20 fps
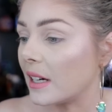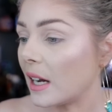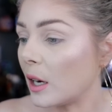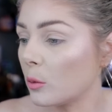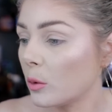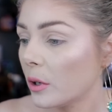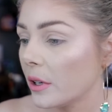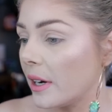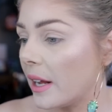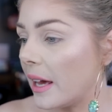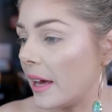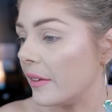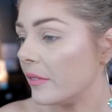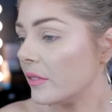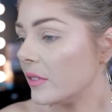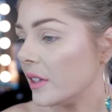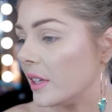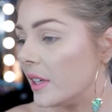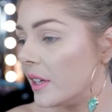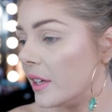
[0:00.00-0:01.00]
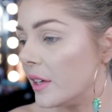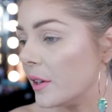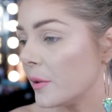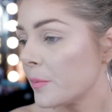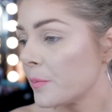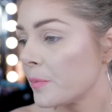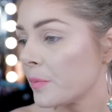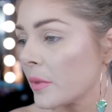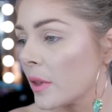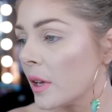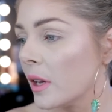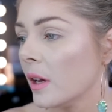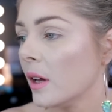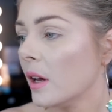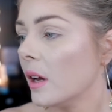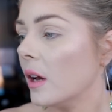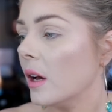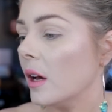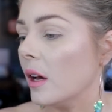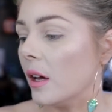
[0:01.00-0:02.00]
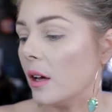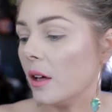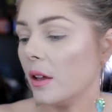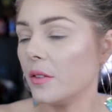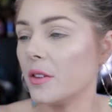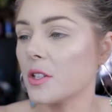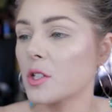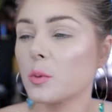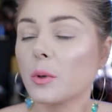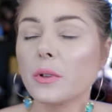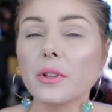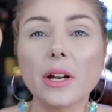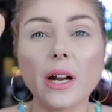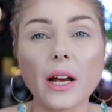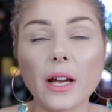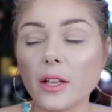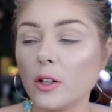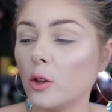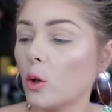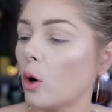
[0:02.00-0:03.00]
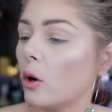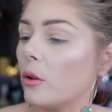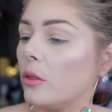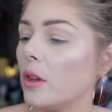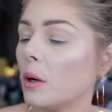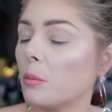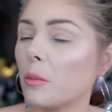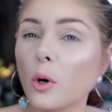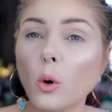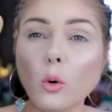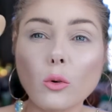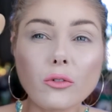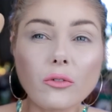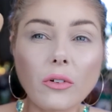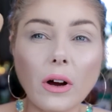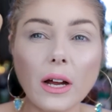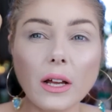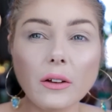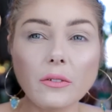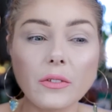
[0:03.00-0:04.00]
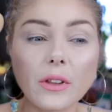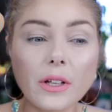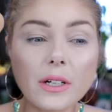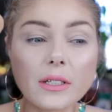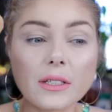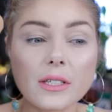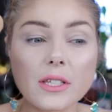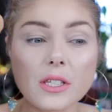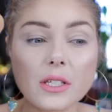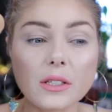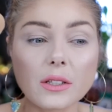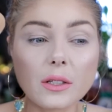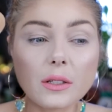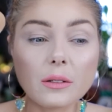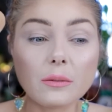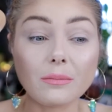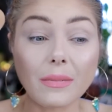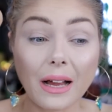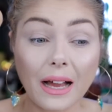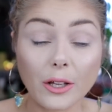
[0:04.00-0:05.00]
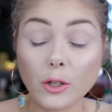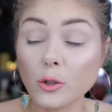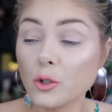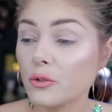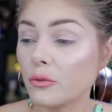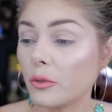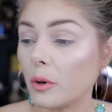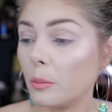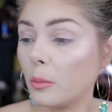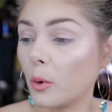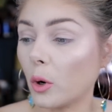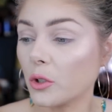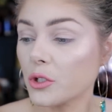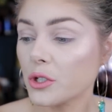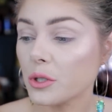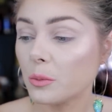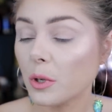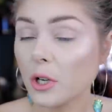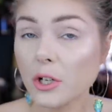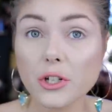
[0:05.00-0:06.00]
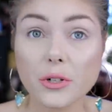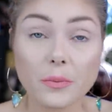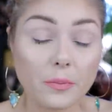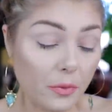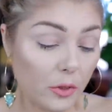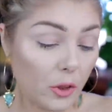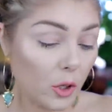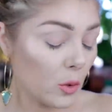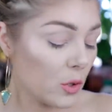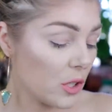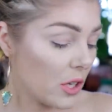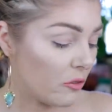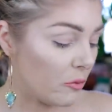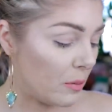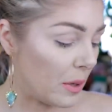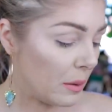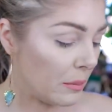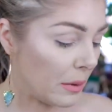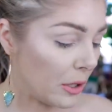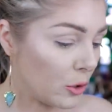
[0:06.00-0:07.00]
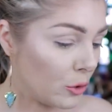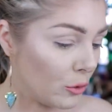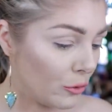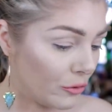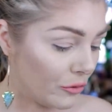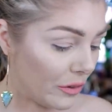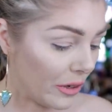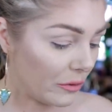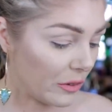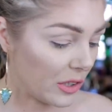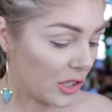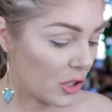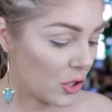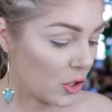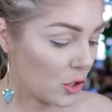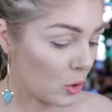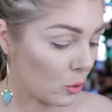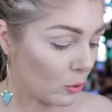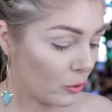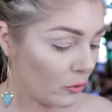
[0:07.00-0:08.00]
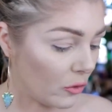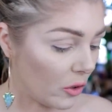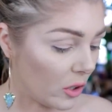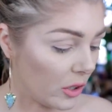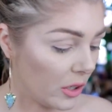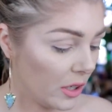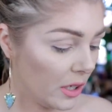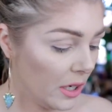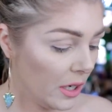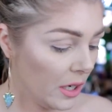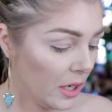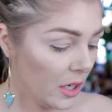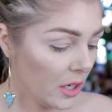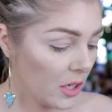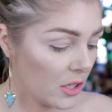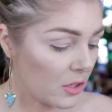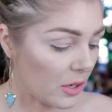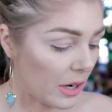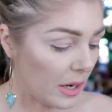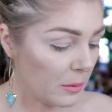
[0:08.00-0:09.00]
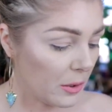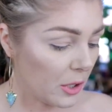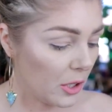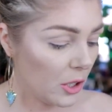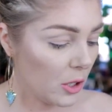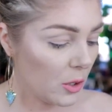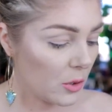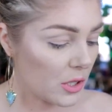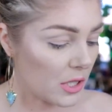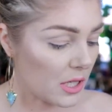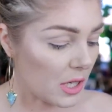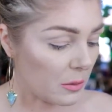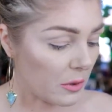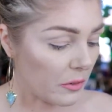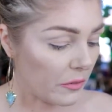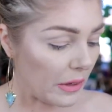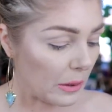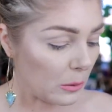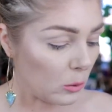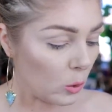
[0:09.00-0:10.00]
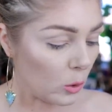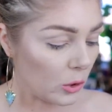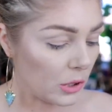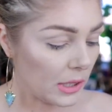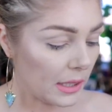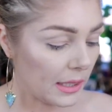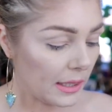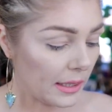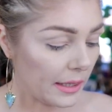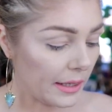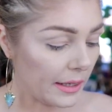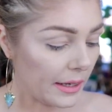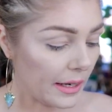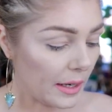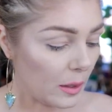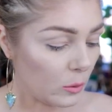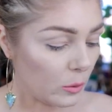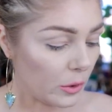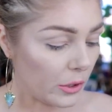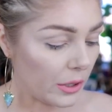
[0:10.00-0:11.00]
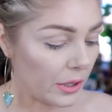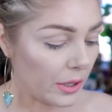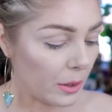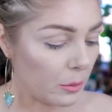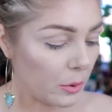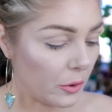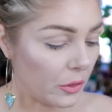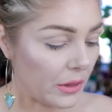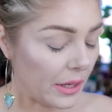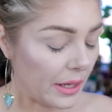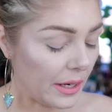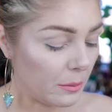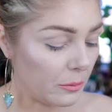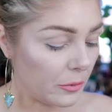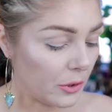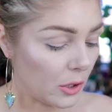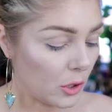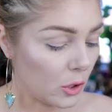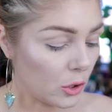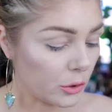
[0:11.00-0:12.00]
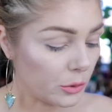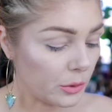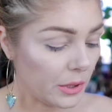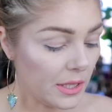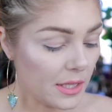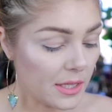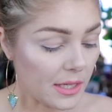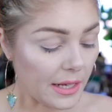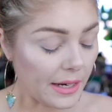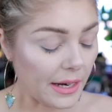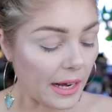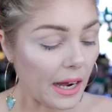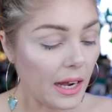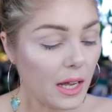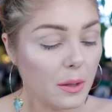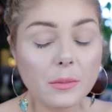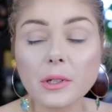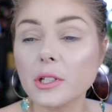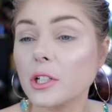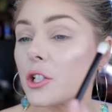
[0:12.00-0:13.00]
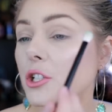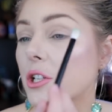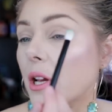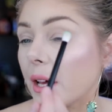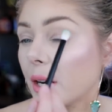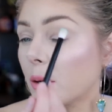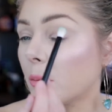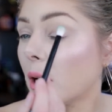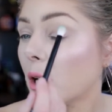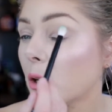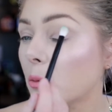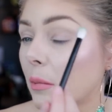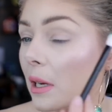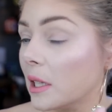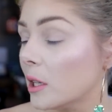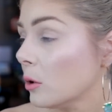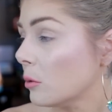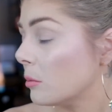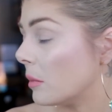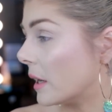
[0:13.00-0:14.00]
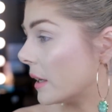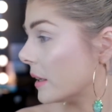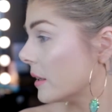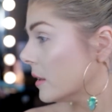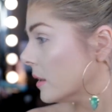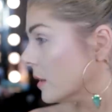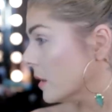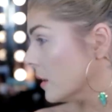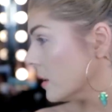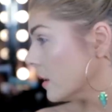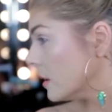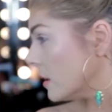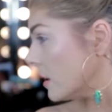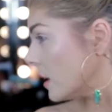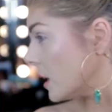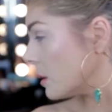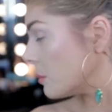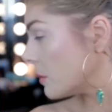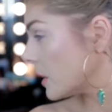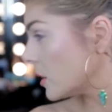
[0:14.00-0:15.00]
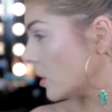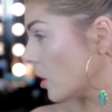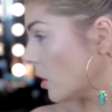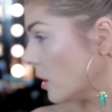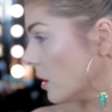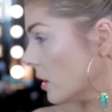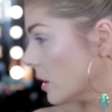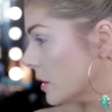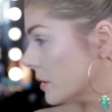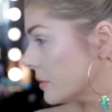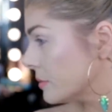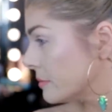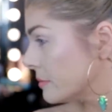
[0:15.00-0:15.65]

that one and the uh, this one that I, in number oh five, that is... I use for a bronzer brush. Those have been my two favorites so far. So I'm gonna use some of that water lily, and we're gonna put that in the crease, and I'm gonna chat about my low-buy. And my dog